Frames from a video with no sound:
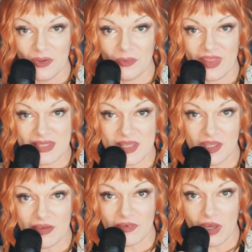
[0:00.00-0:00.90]
Well, that's all
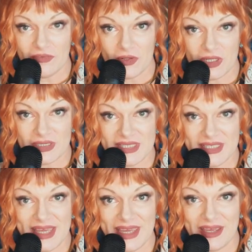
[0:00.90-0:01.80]
I've got for
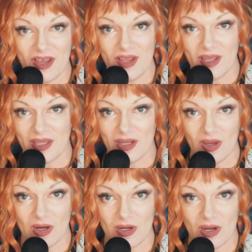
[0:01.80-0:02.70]
today on
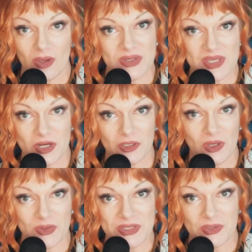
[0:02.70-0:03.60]
our Ozark
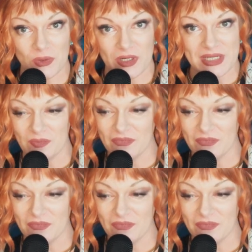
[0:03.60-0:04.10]
ghost stories,